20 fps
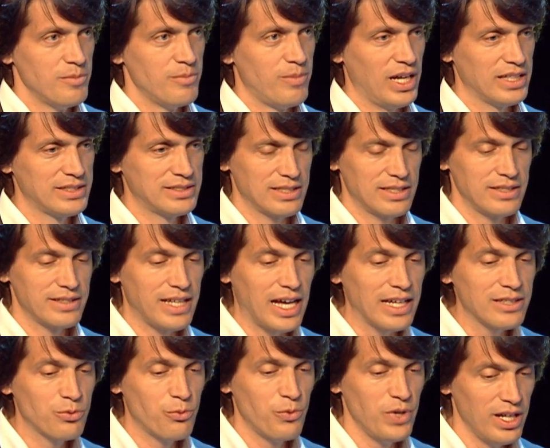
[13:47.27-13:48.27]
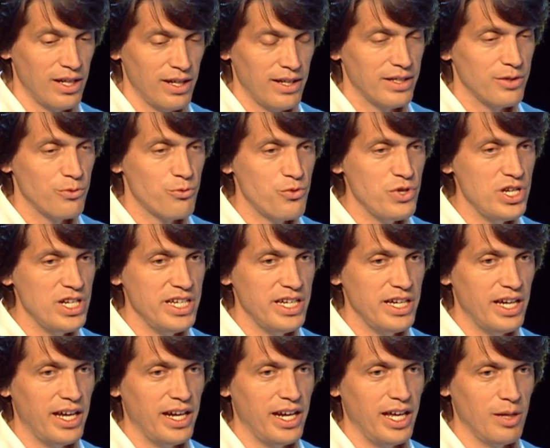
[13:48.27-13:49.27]
But that will
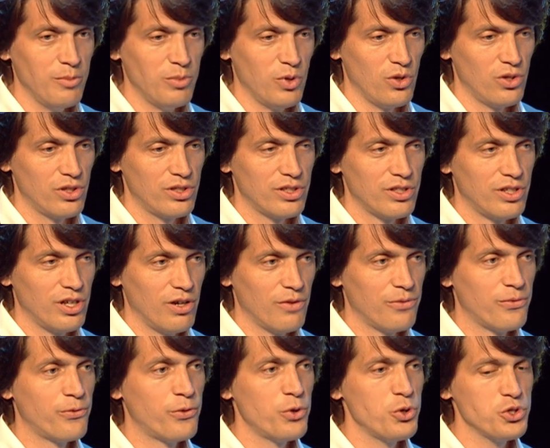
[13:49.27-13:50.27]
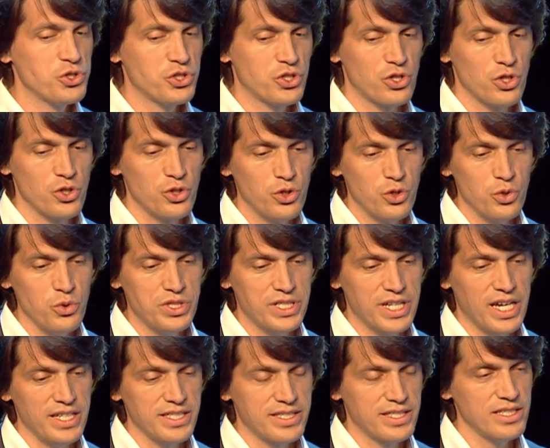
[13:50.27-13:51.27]
really enable the first use
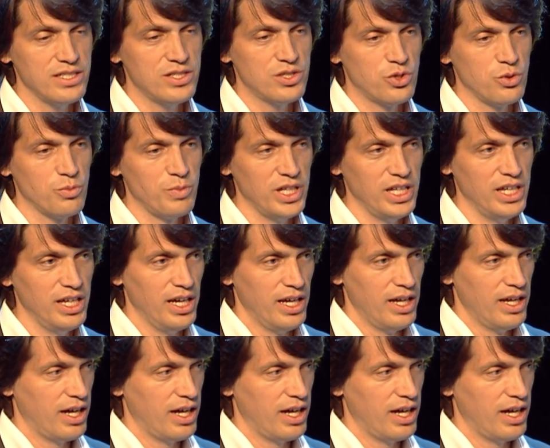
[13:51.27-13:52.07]
cases to be